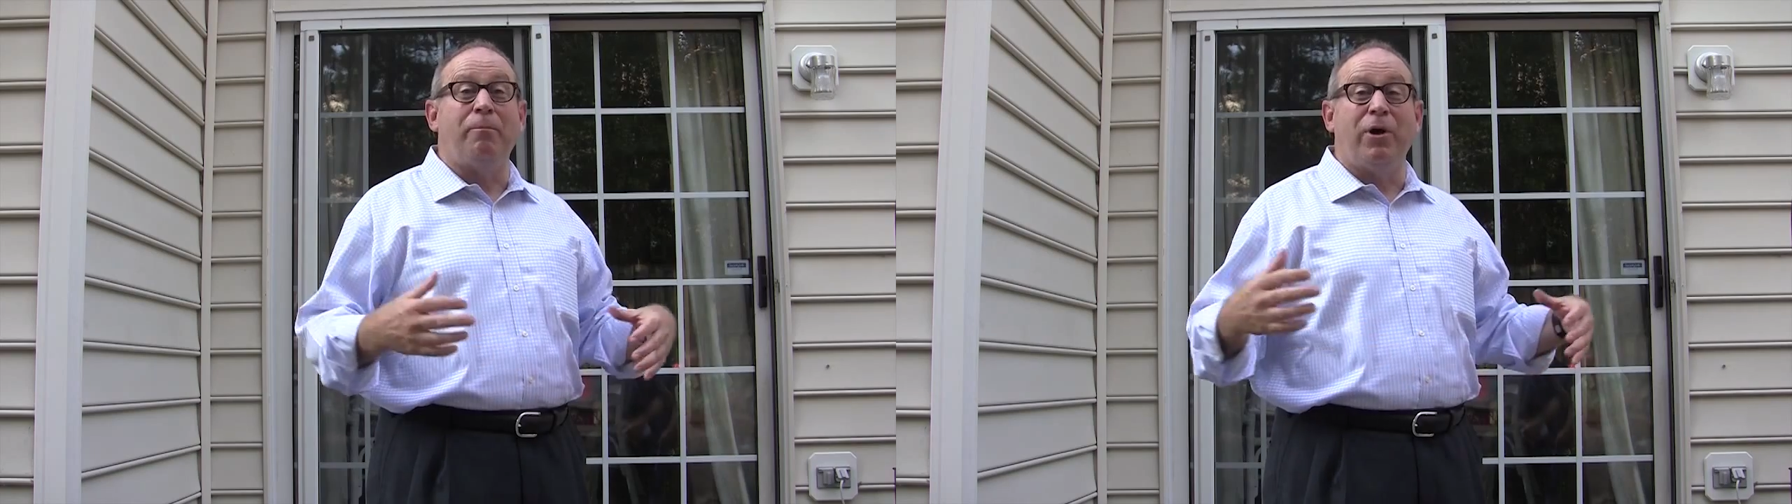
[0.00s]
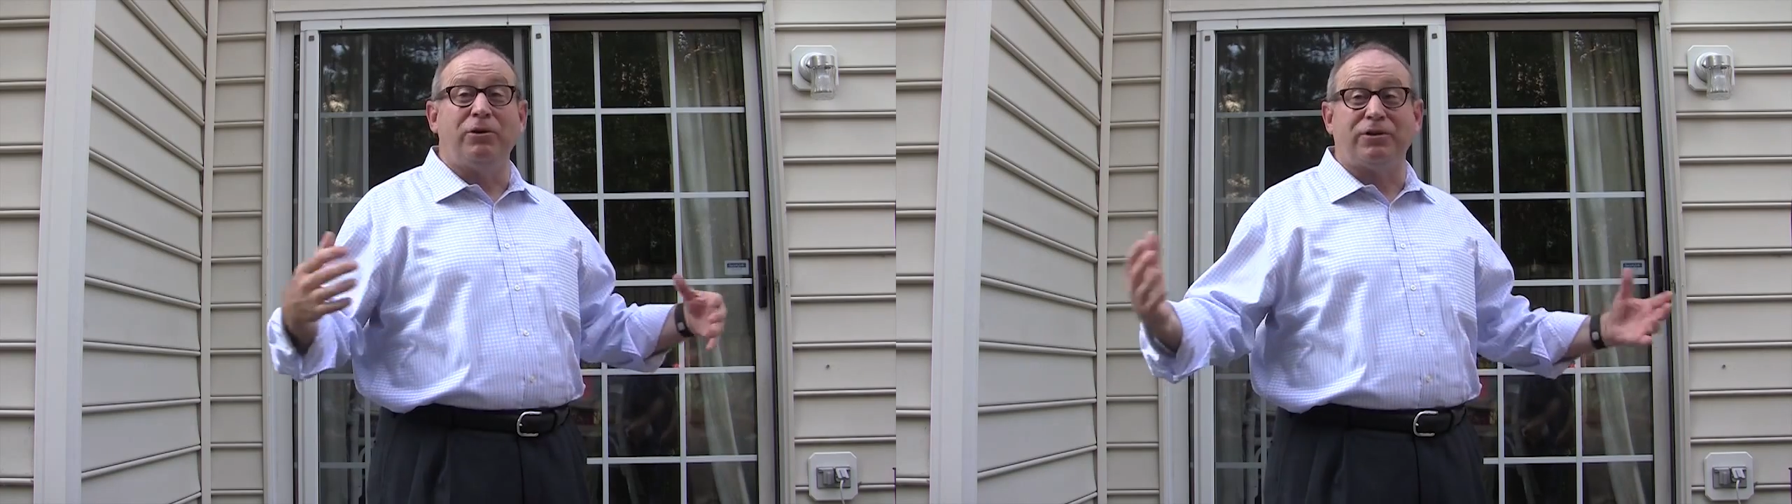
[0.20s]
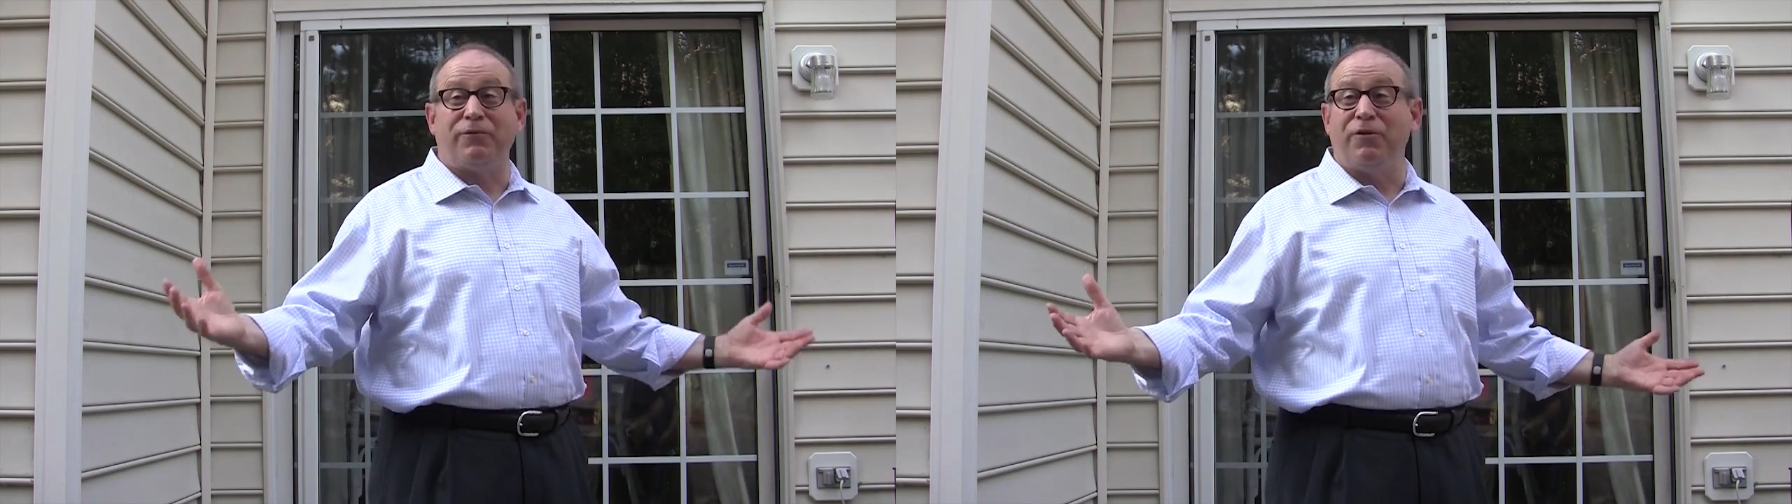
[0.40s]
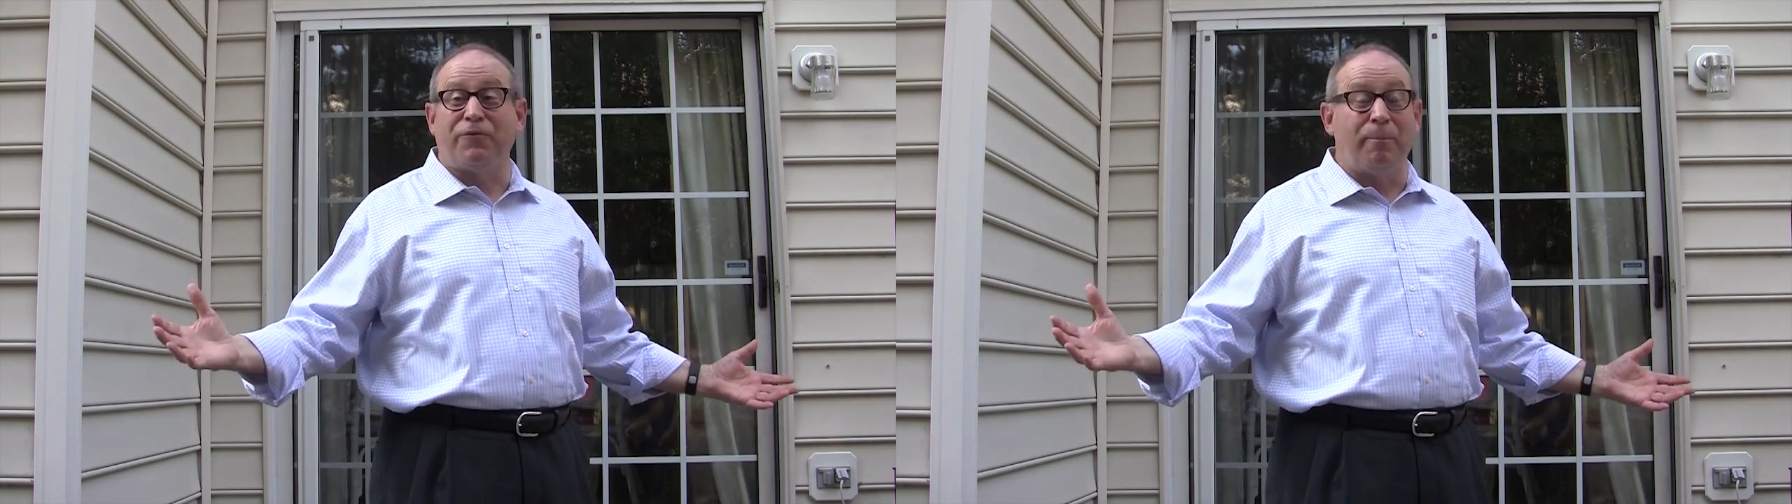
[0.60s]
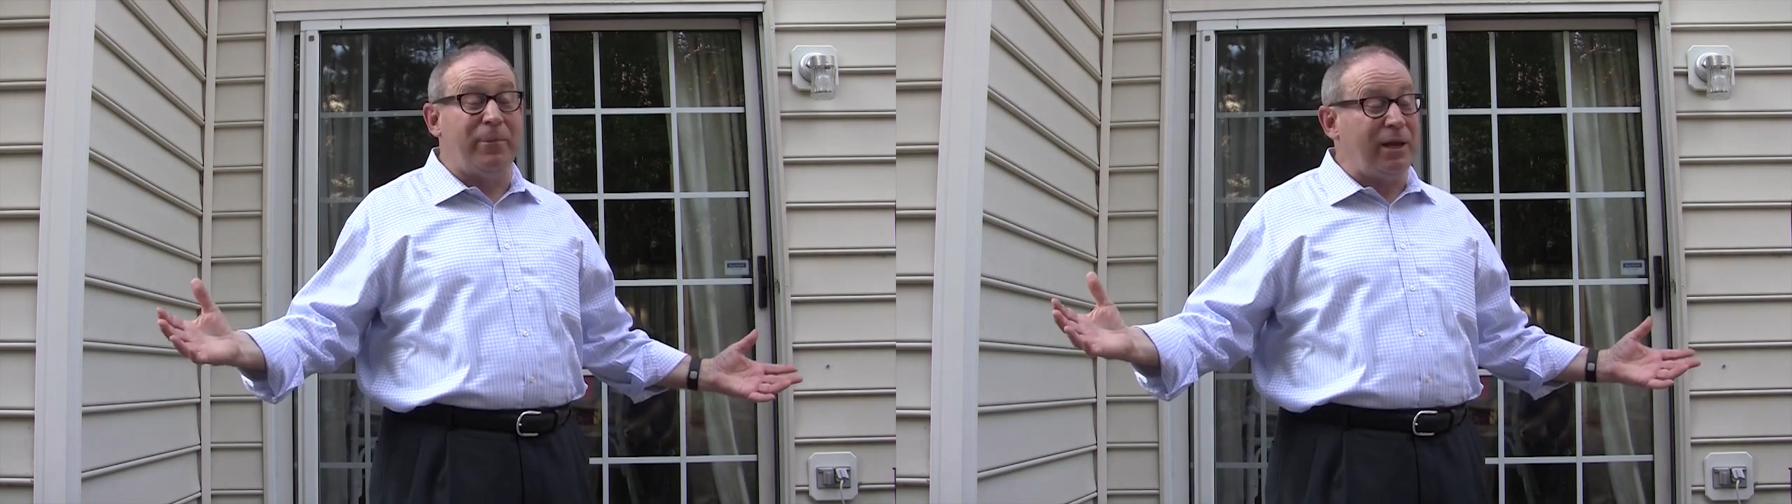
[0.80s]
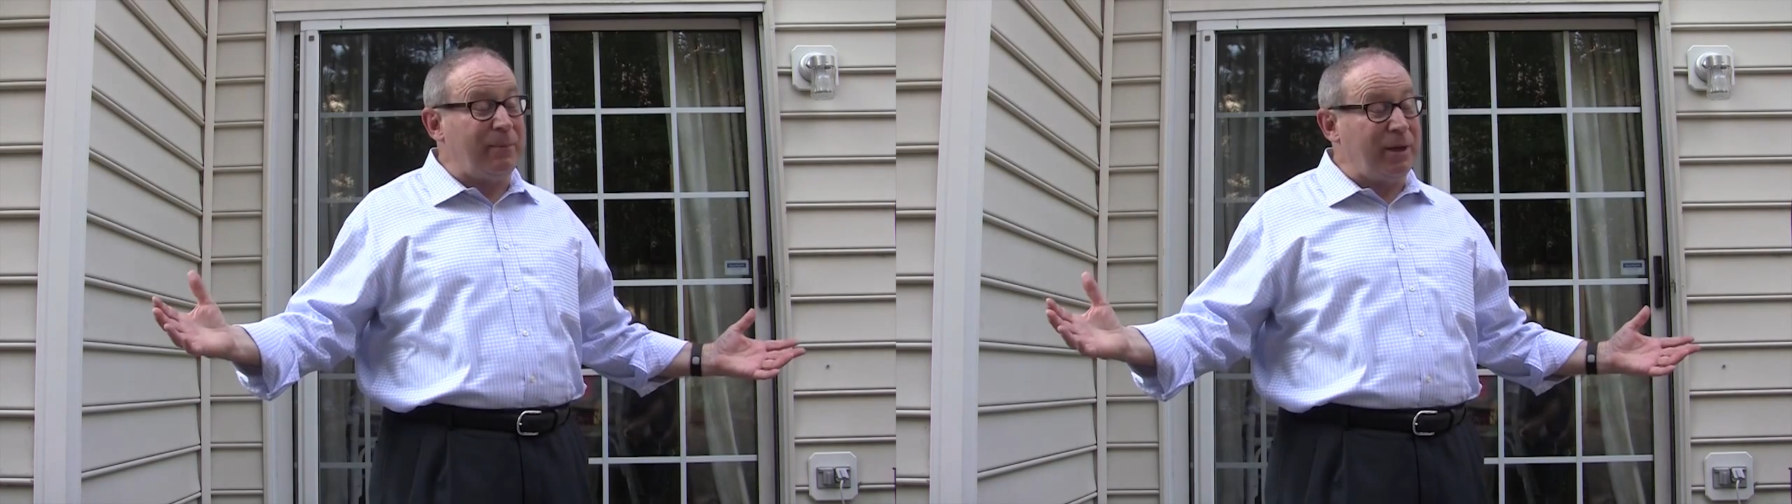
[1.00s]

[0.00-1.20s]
Most of you for many,